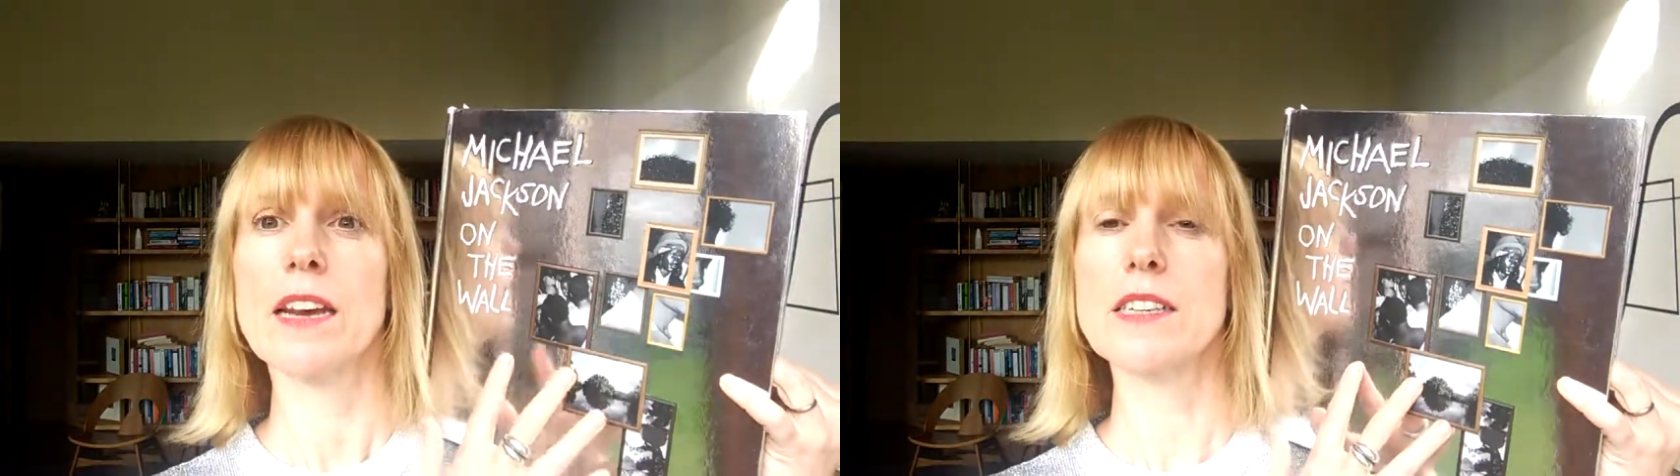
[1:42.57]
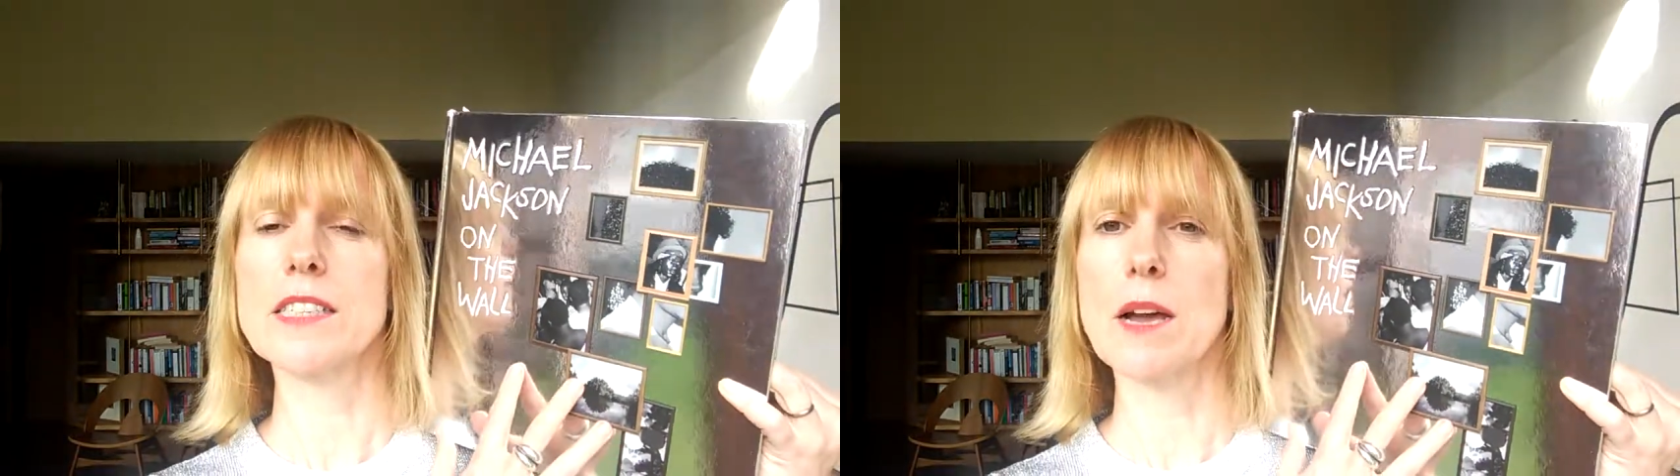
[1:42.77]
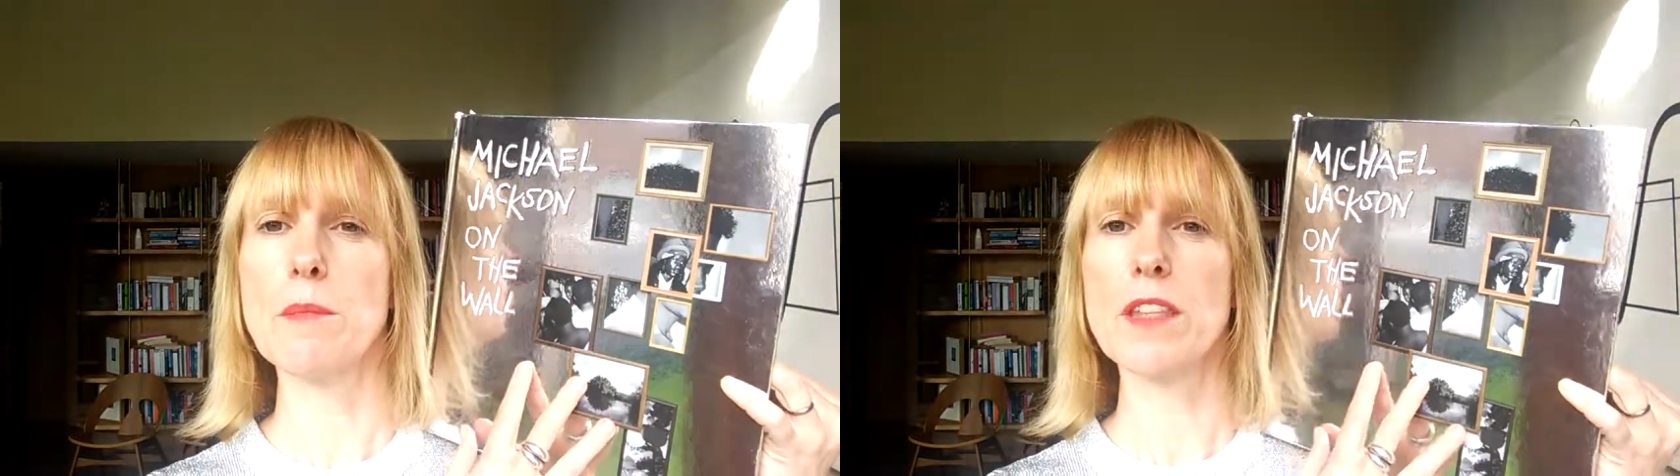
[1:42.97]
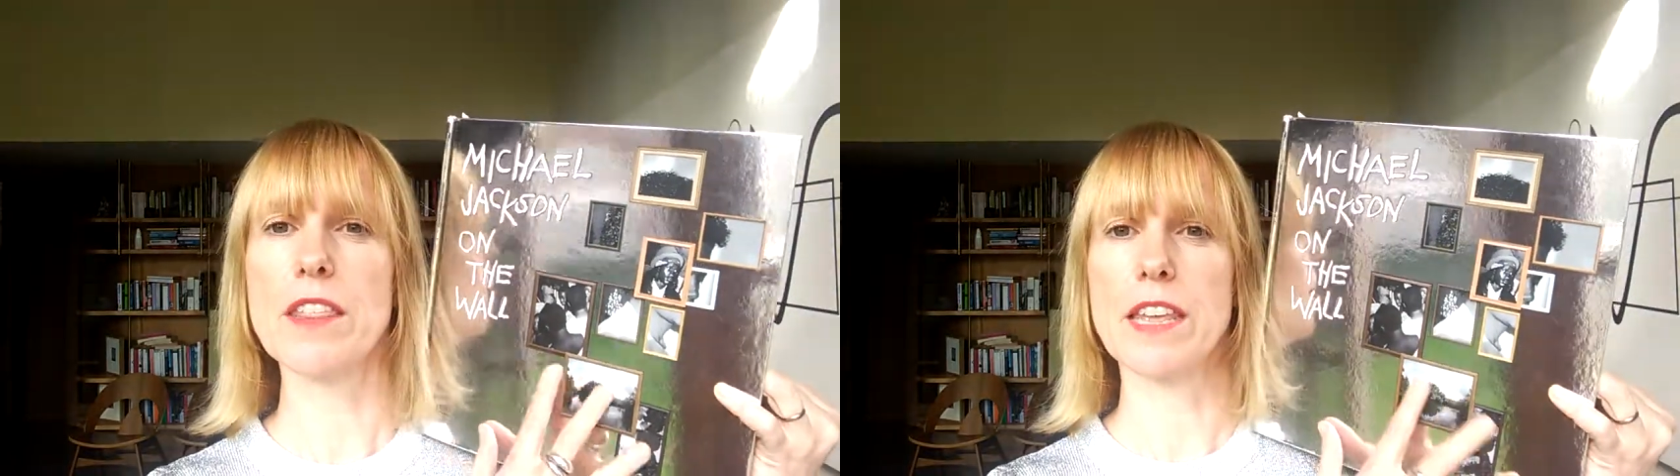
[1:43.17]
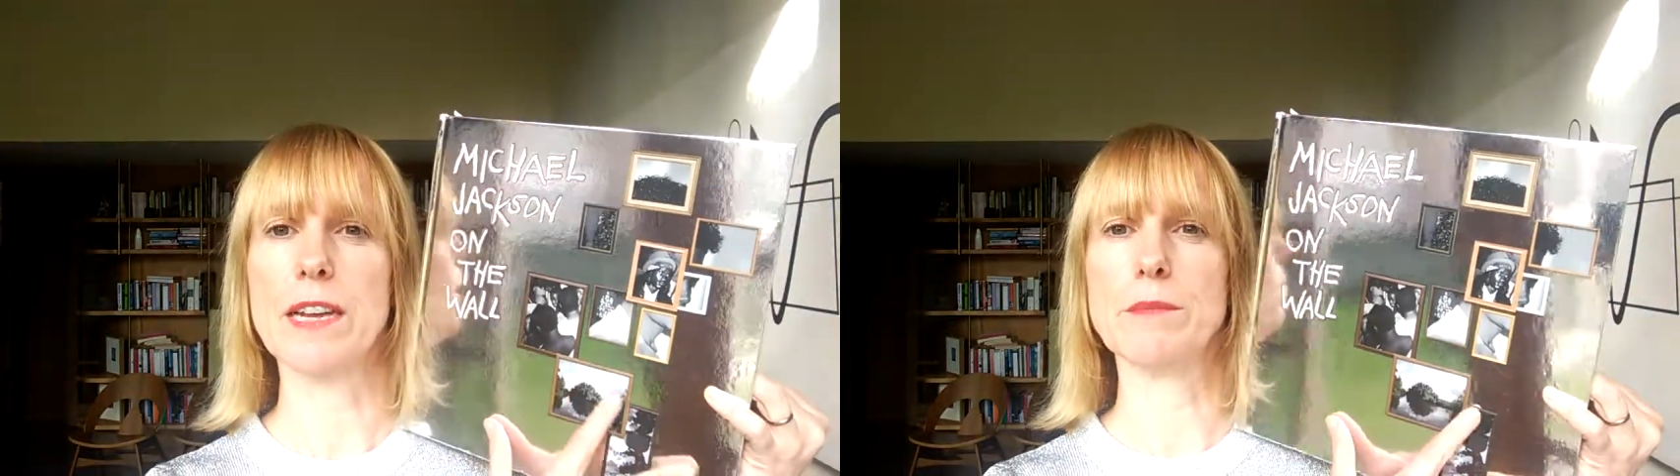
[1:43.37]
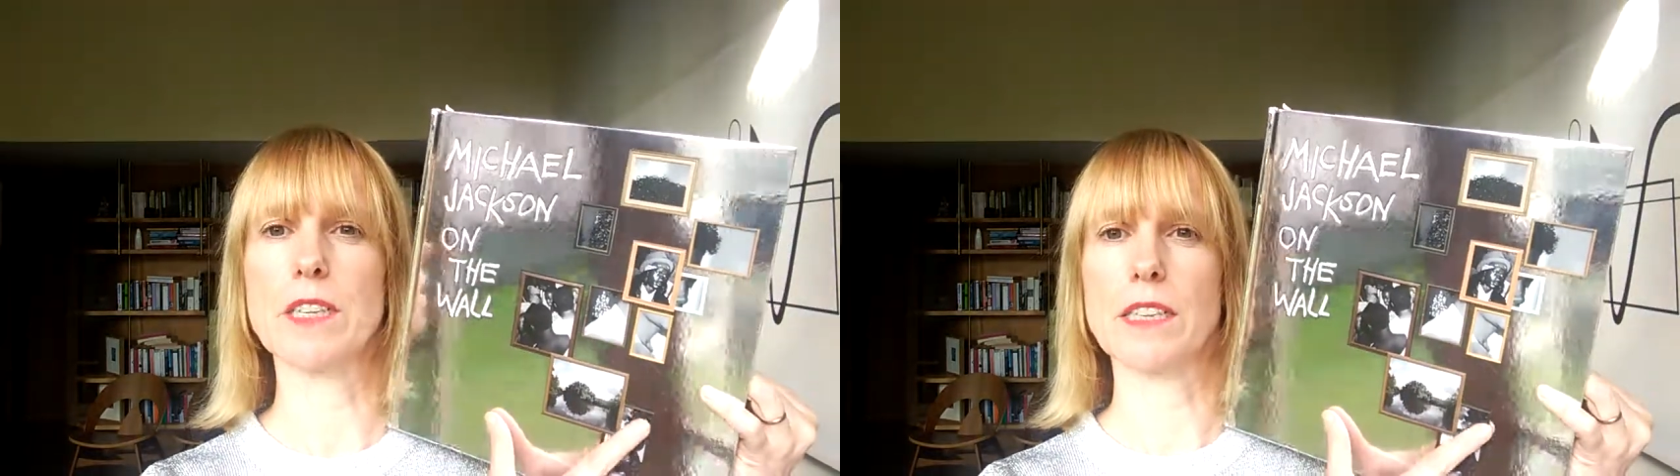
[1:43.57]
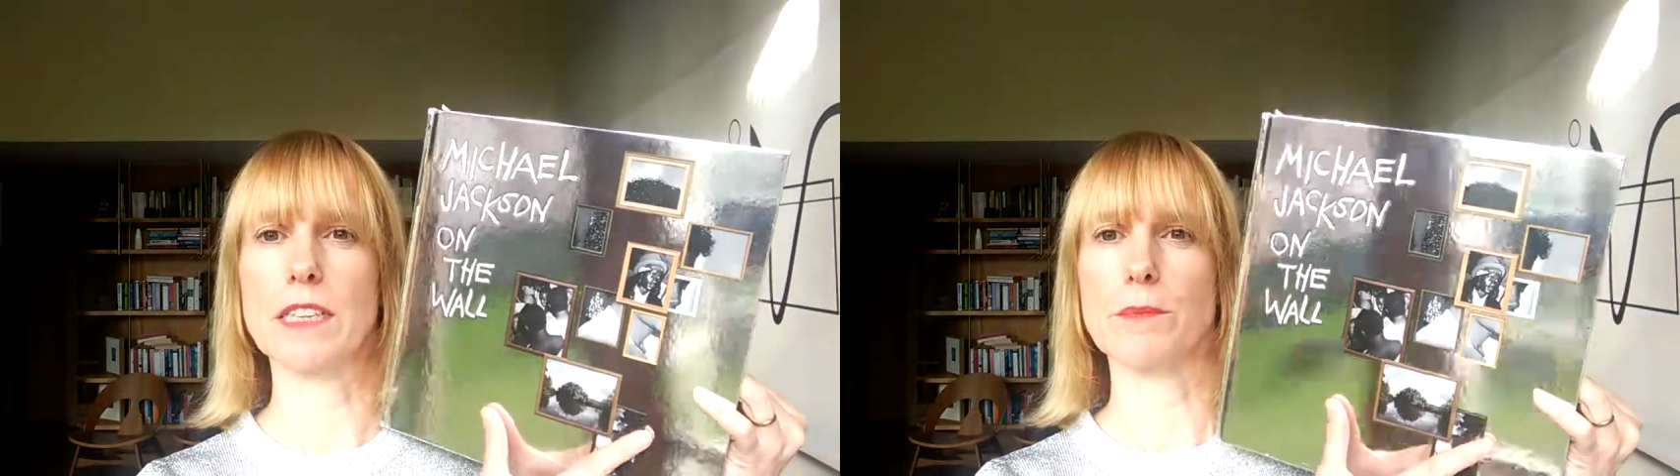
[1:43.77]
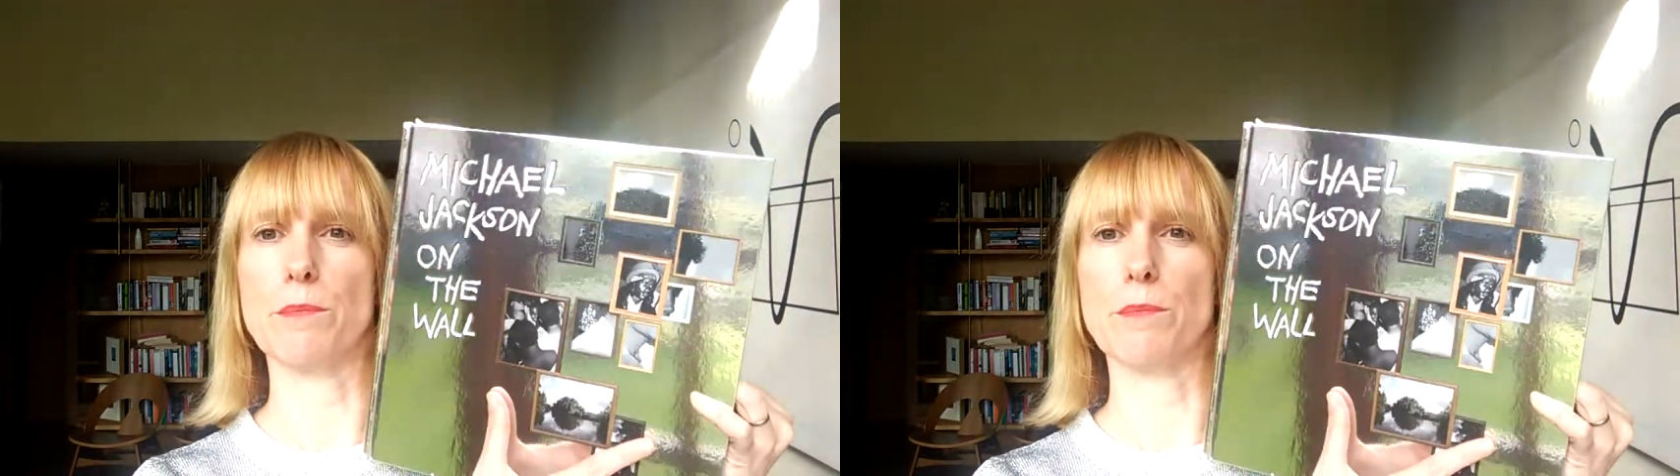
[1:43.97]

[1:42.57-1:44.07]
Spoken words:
Now, some of the themes that this